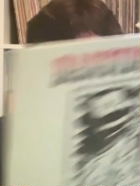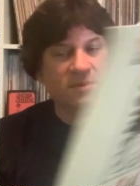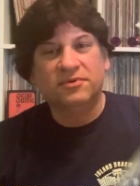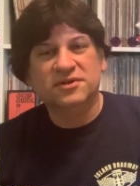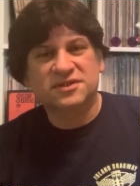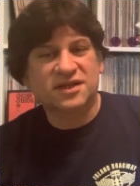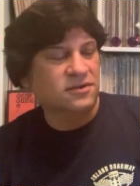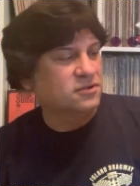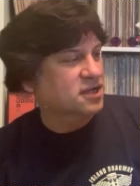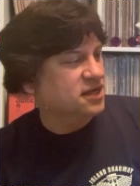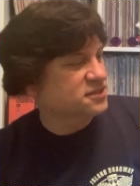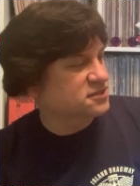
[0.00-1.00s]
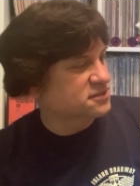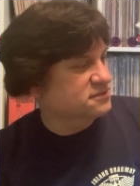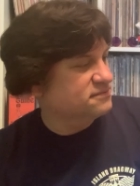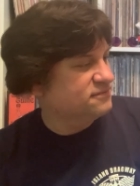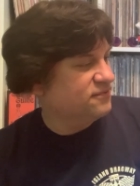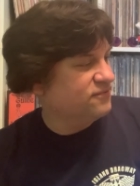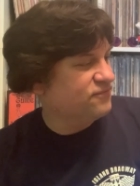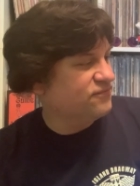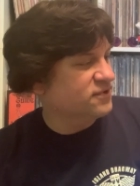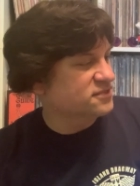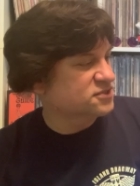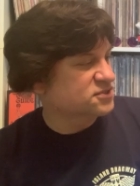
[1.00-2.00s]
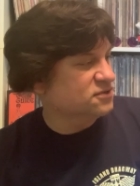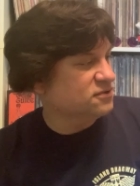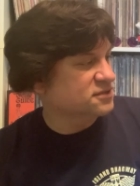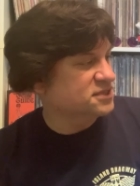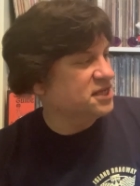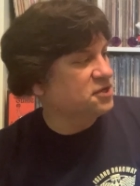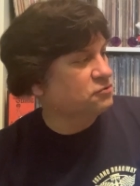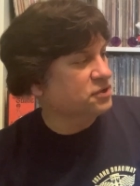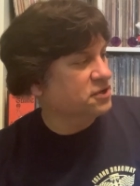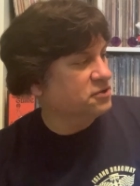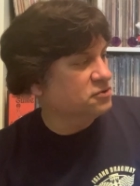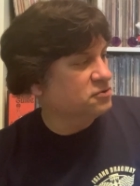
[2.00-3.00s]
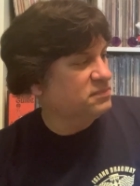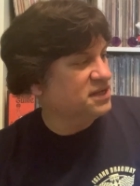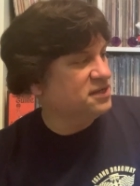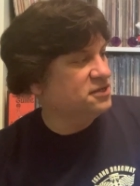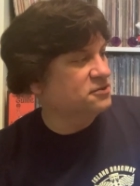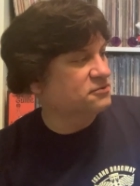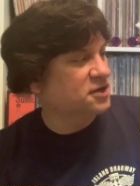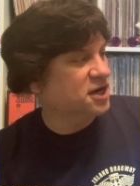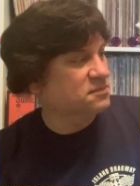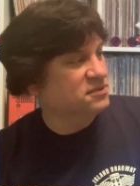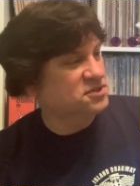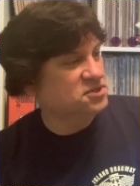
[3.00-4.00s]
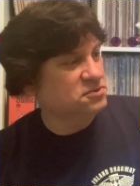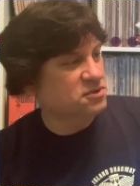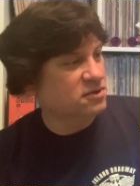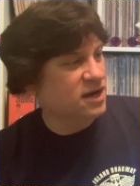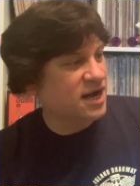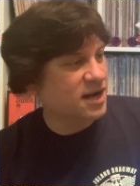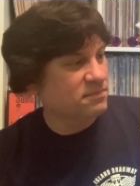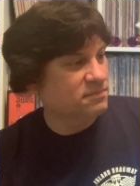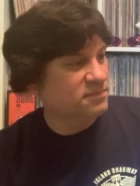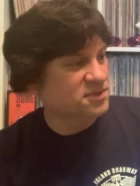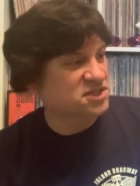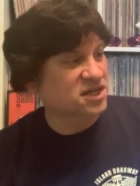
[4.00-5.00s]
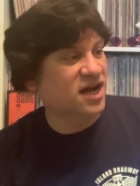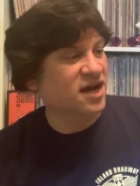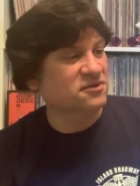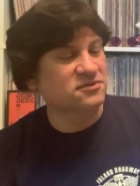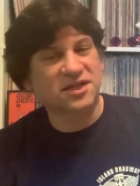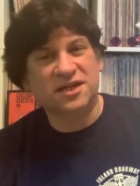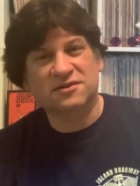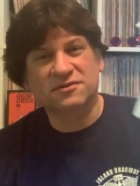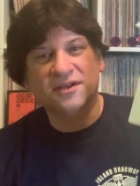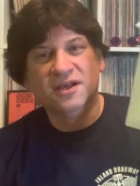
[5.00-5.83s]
But it's got all kinds of fun songs. Hey Gringo, Bandito Rock, Pachuco Hop, Chicano Town.